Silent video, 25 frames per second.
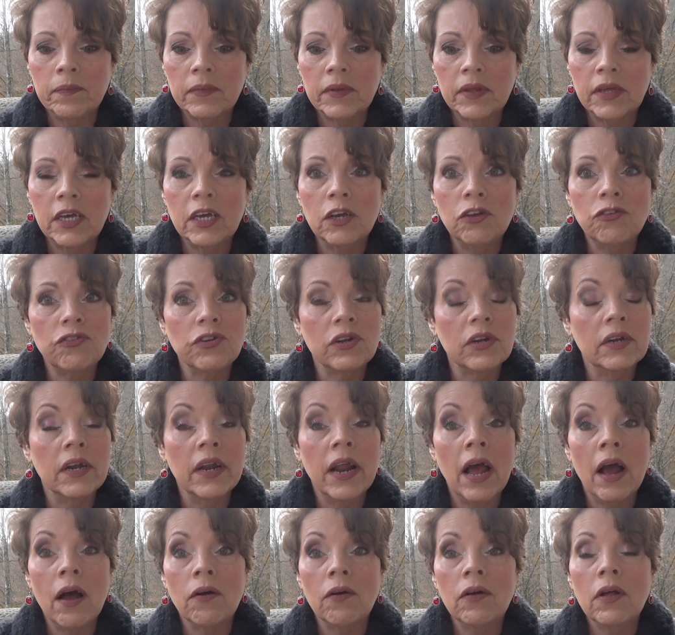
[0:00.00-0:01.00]
kitchen.
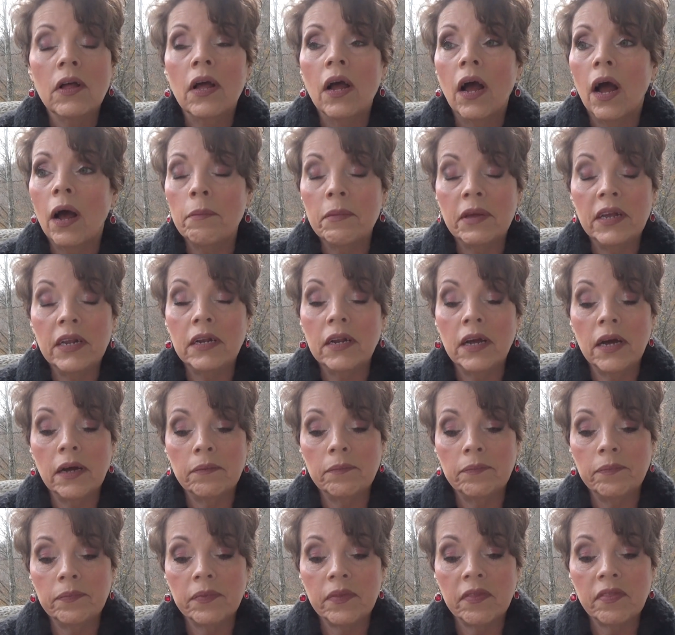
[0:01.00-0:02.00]
Now, I
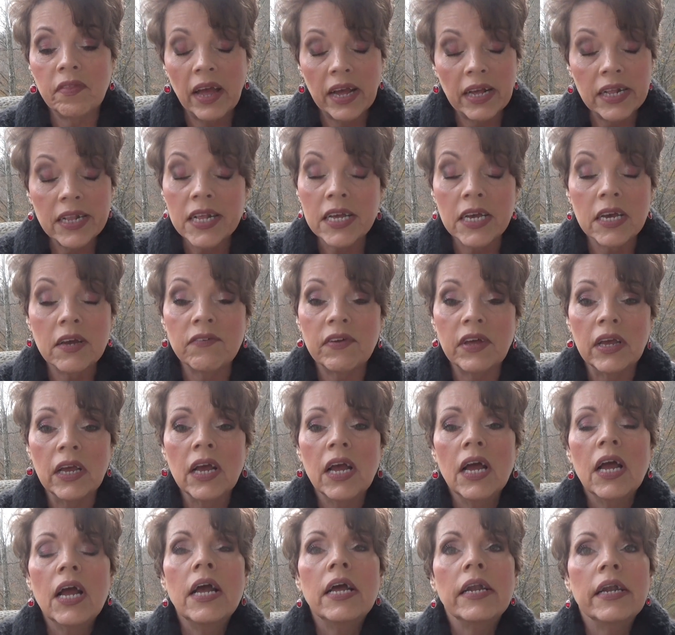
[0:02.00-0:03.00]
mean, Thanksgiving.
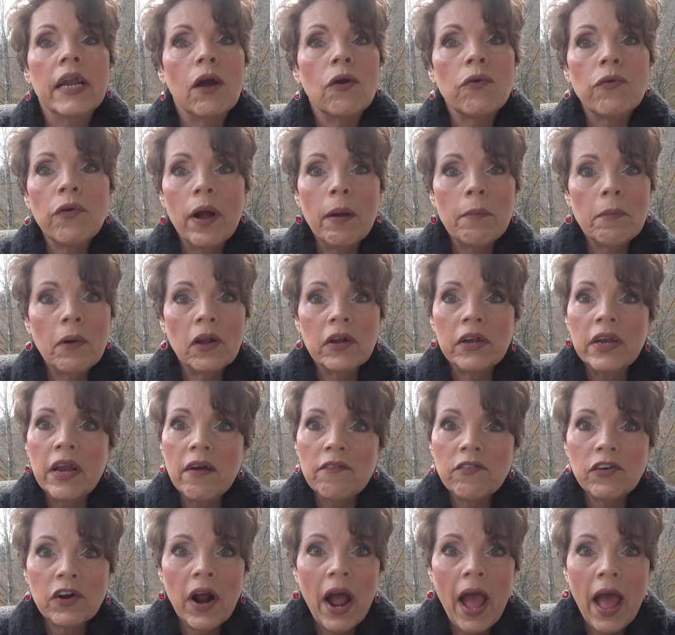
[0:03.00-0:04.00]
Now, Grandma
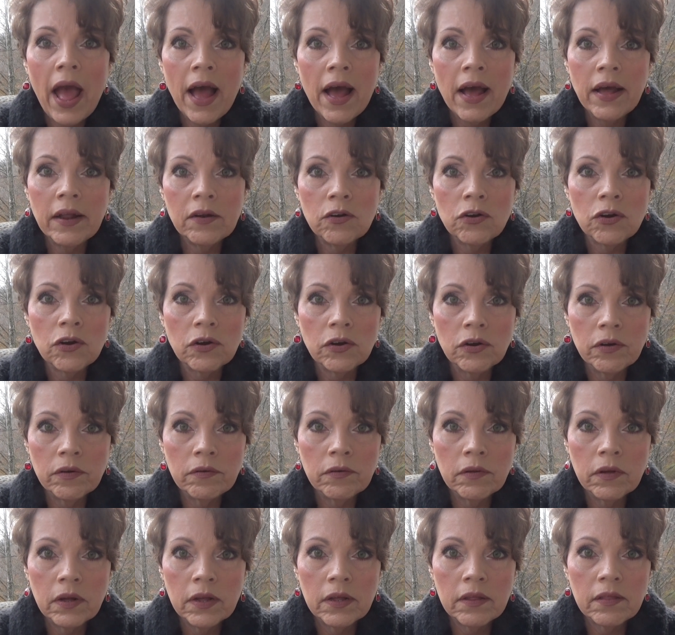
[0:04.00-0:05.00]
never had
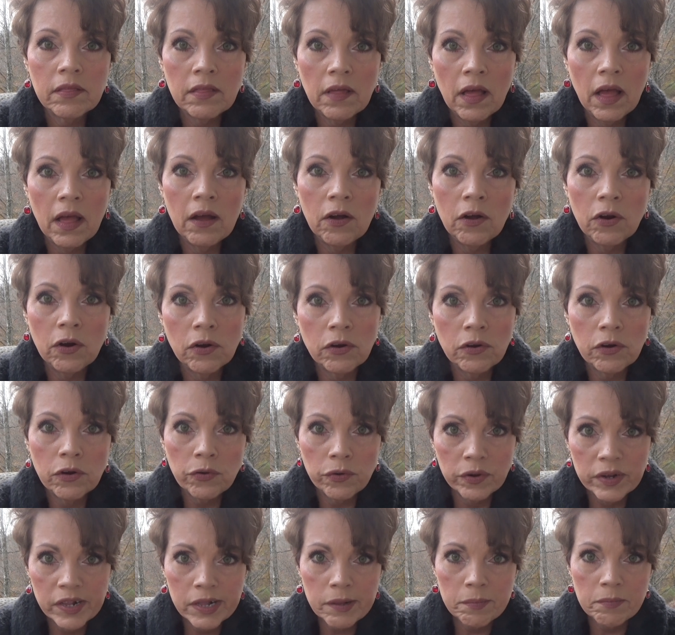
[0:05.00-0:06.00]
her
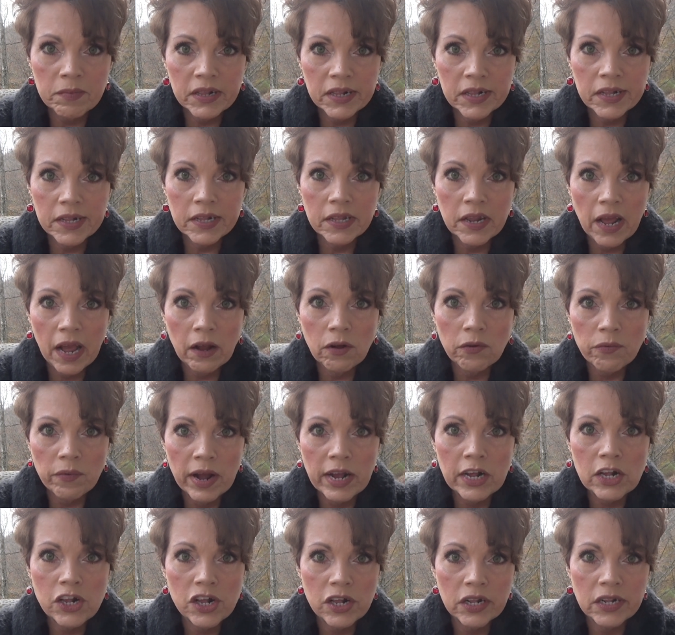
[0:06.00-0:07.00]
Christmas
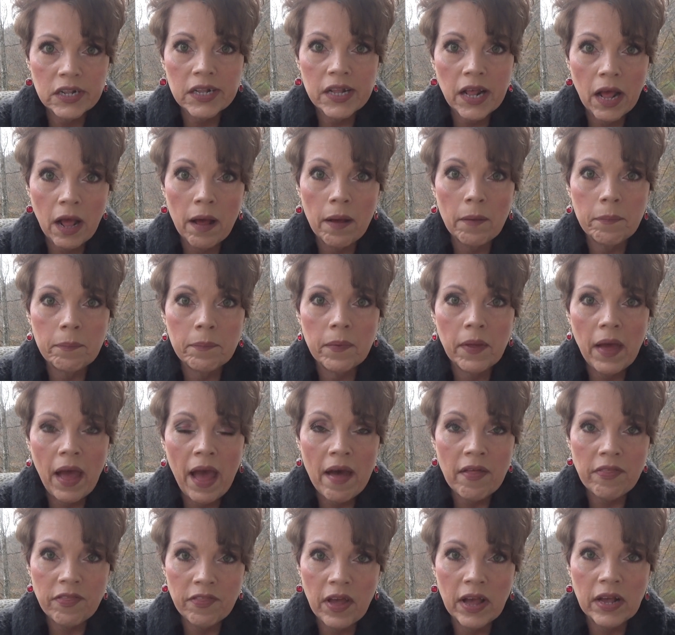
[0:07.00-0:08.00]
decorations up
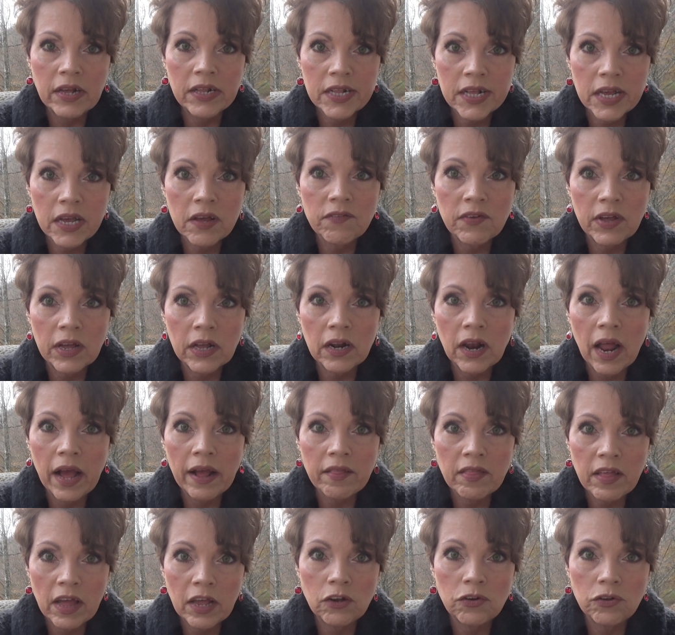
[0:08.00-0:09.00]
at Thanksgiving
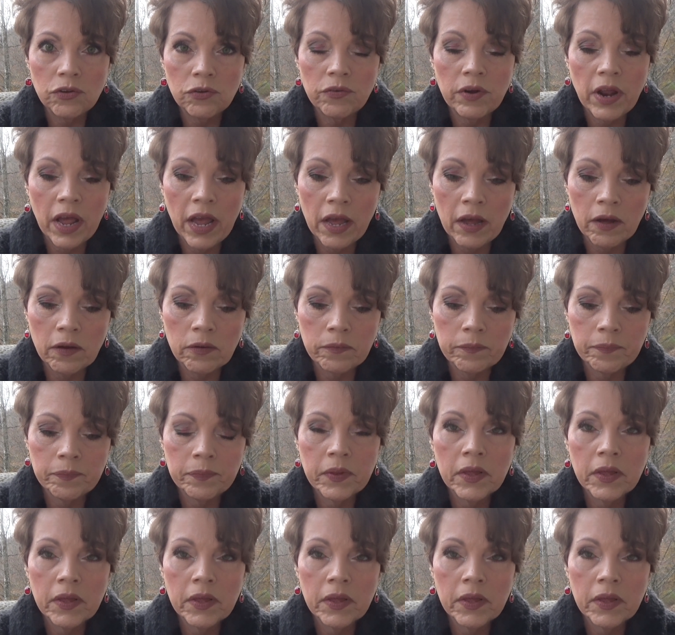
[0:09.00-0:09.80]
like they do now.